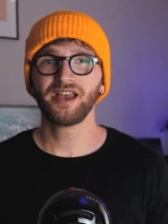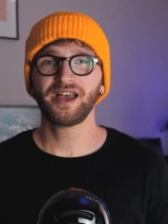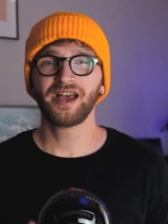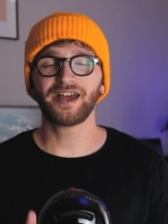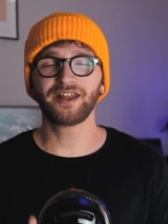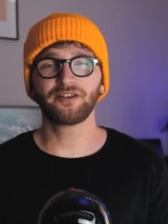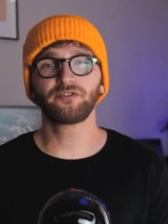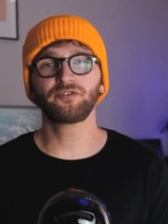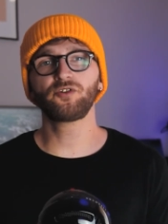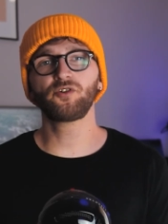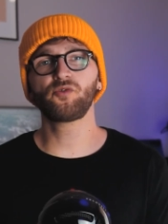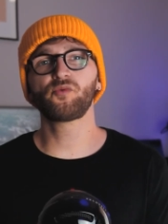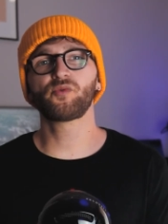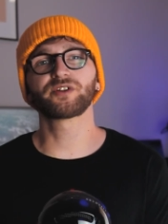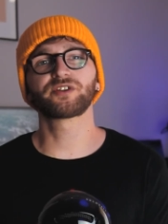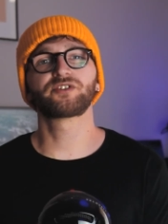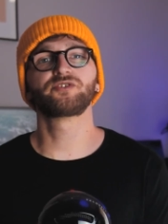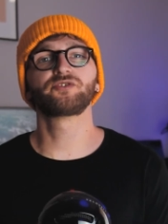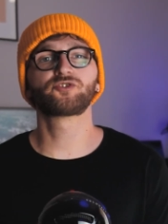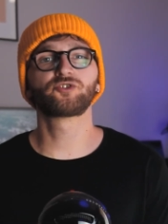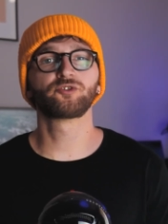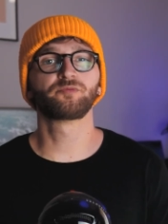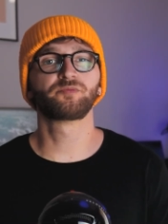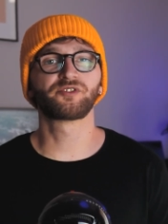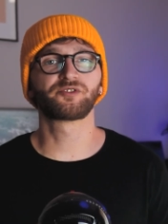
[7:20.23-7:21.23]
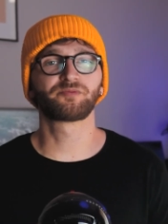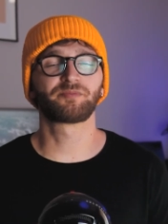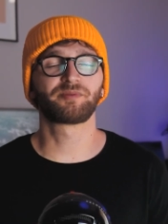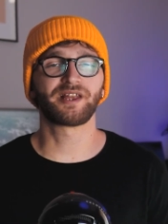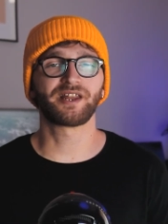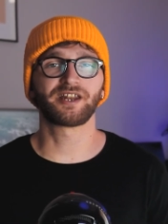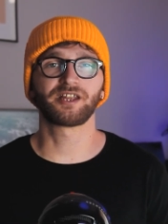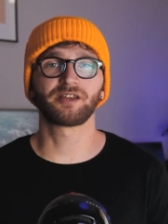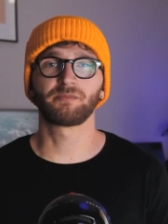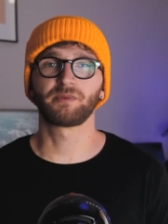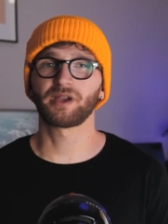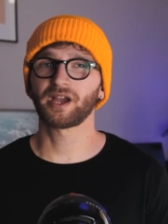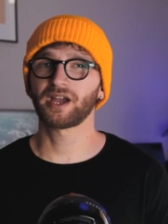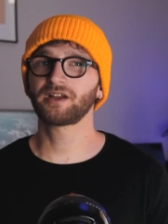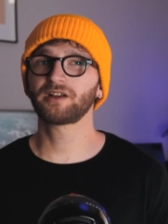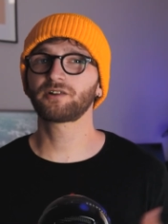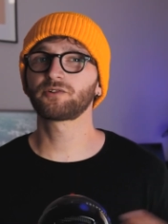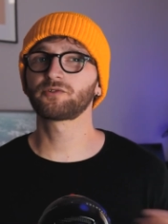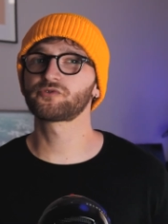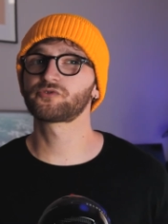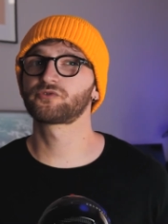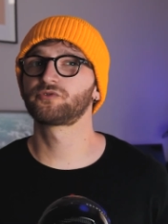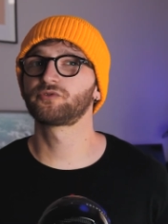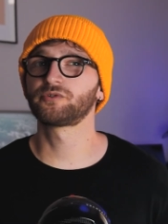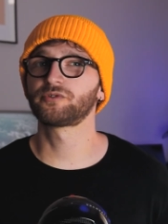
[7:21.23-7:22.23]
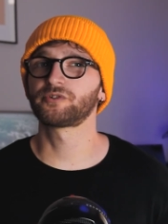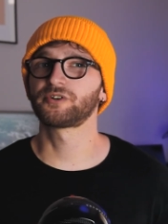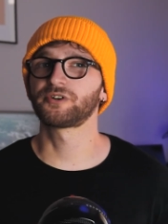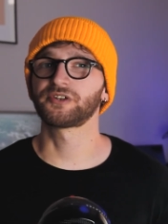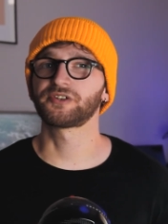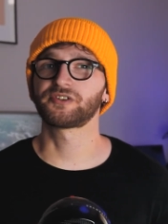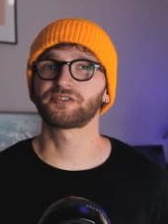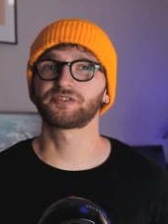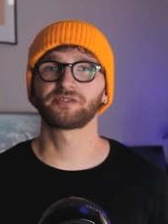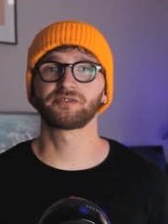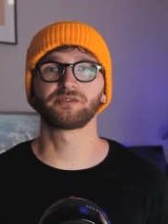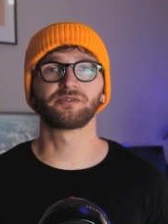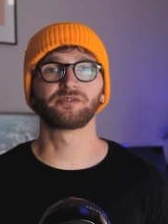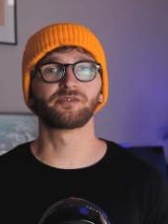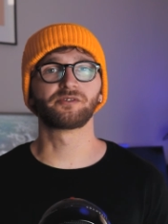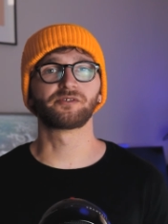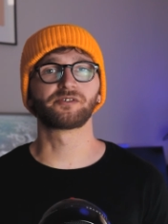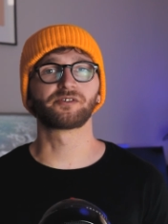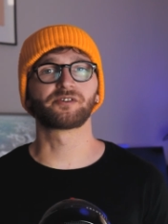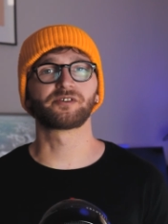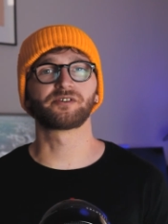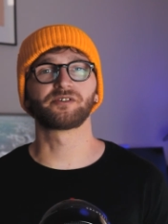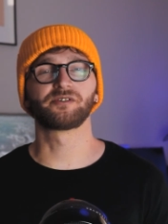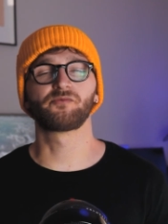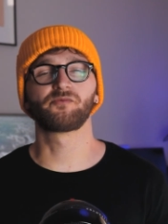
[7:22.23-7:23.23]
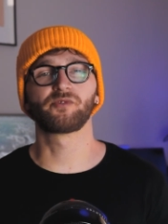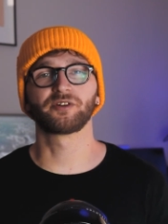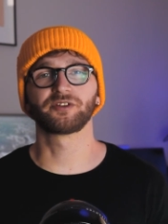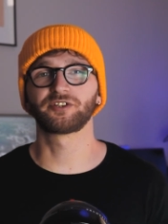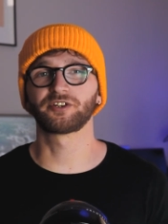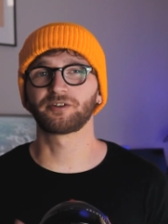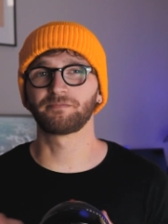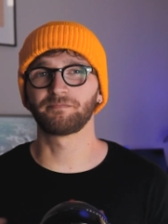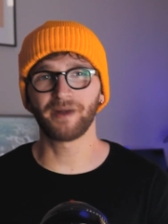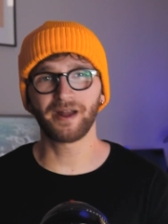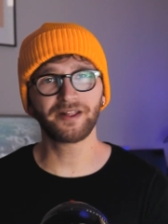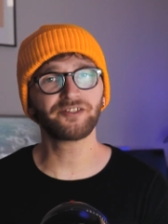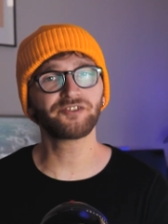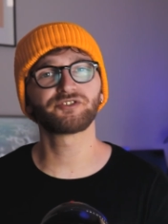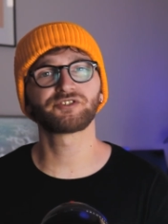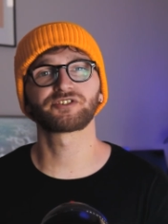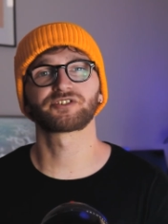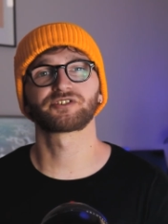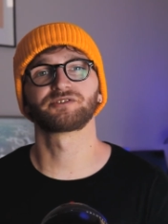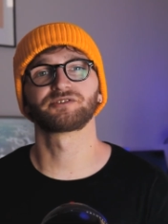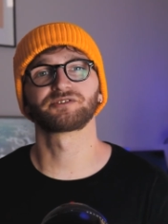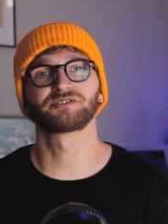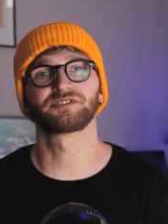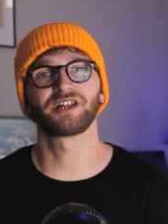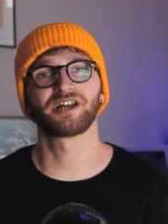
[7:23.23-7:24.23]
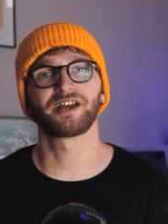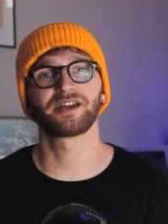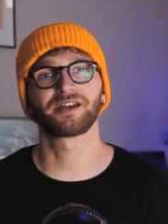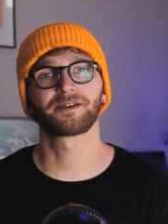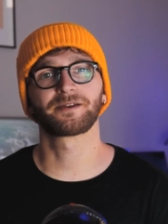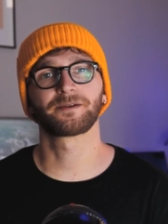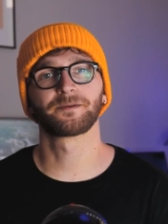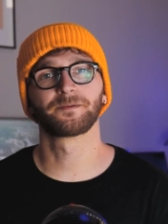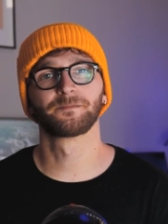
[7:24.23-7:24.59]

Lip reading: I don't know what YouTube is planning behind closed doors or what their metrics look like.